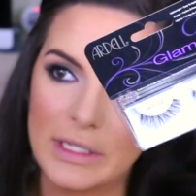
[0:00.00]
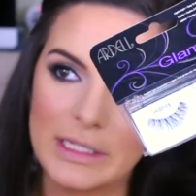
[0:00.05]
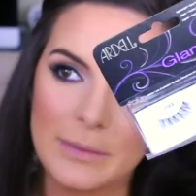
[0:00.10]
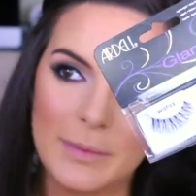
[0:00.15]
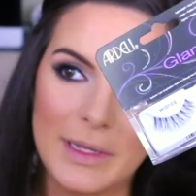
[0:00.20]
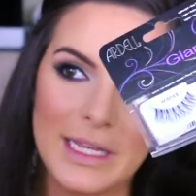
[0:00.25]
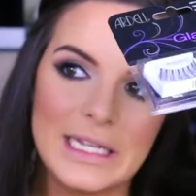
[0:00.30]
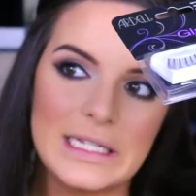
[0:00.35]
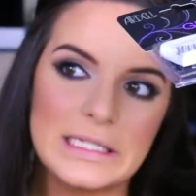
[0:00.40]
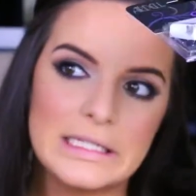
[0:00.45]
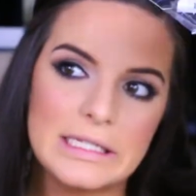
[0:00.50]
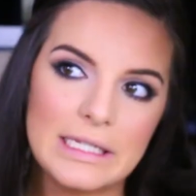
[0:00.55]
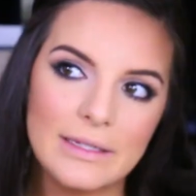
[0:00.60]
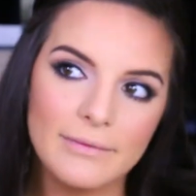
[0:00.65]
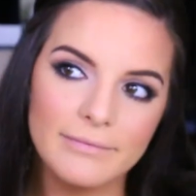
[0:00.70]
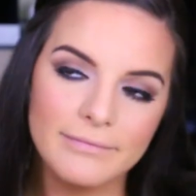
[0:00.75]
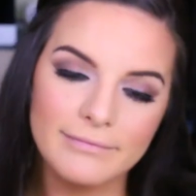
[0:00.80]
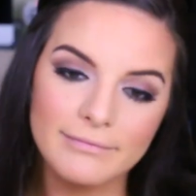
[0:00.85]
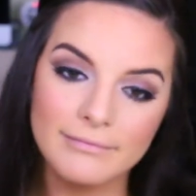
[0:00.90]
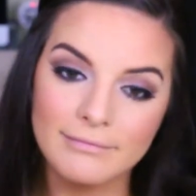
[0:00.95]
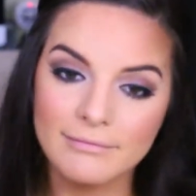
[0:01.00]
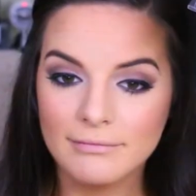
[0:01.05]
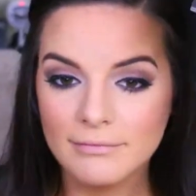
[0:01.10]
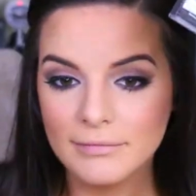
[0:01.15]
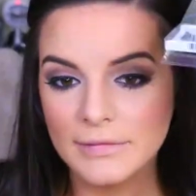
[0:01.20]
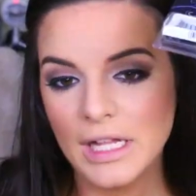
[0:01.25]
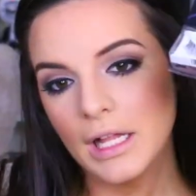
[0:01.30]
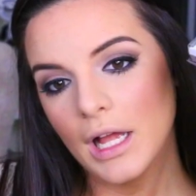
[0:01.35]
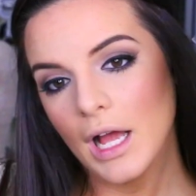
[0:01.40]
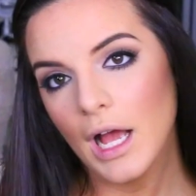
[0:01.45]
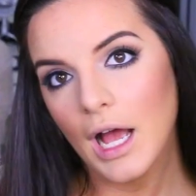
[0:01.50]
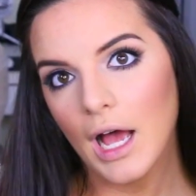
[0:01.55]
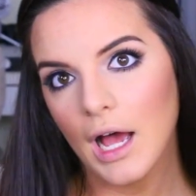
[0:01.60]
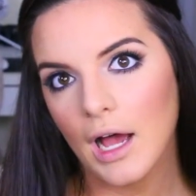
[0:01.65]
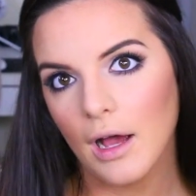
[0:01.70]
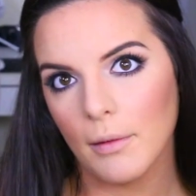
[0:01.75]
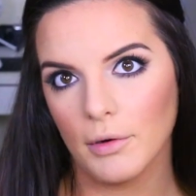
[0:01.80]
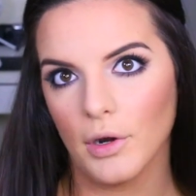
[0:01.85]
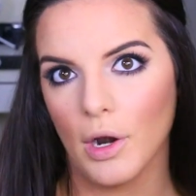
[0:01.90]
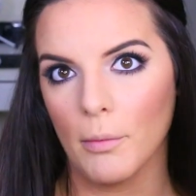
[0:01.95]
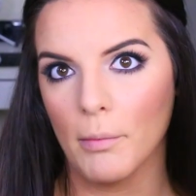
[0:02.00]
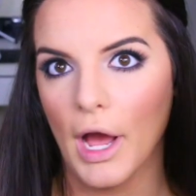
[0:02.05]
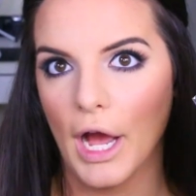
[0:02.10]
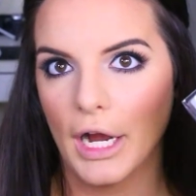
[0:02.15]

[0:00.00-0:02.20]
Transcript: Wispies. I'll be right